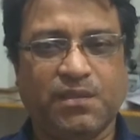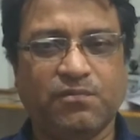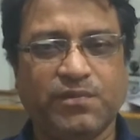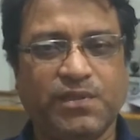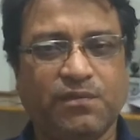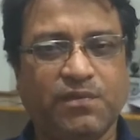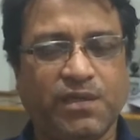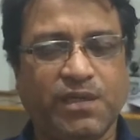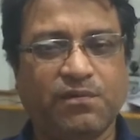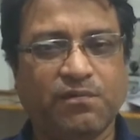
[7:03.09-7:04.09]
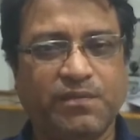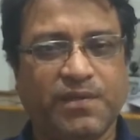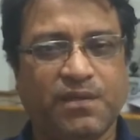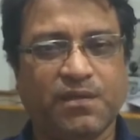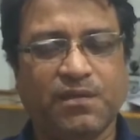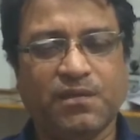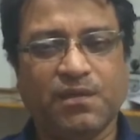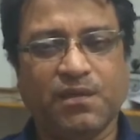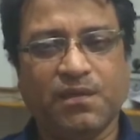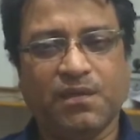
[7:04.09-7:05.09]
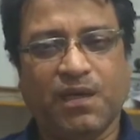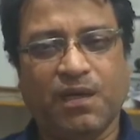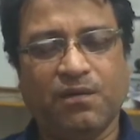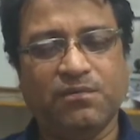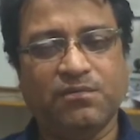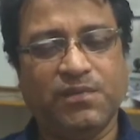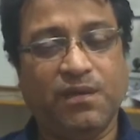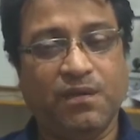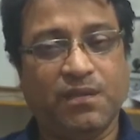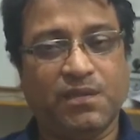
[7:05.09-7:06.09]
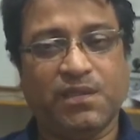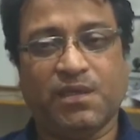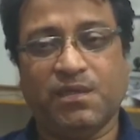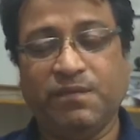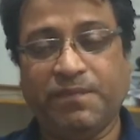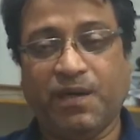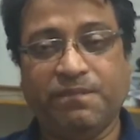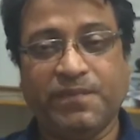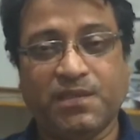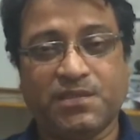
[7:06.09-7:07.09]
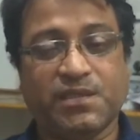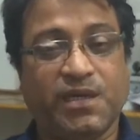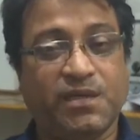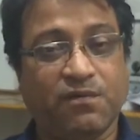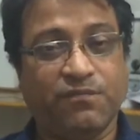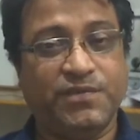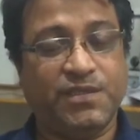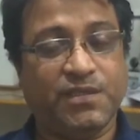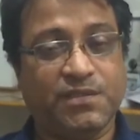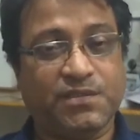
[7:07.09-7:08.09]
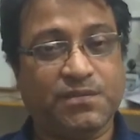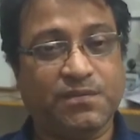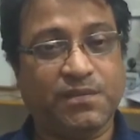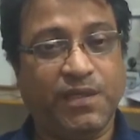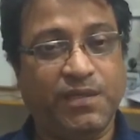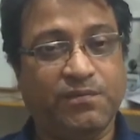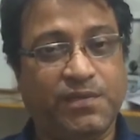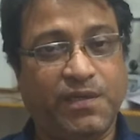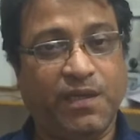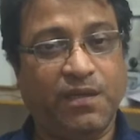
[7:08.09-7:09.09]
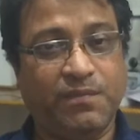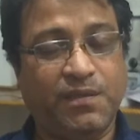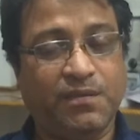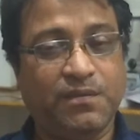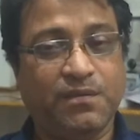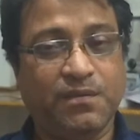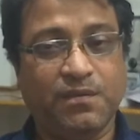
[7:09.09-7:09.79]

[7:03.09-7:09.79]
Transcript: Then without recruitment, how will the departments get officials? Can you tell me?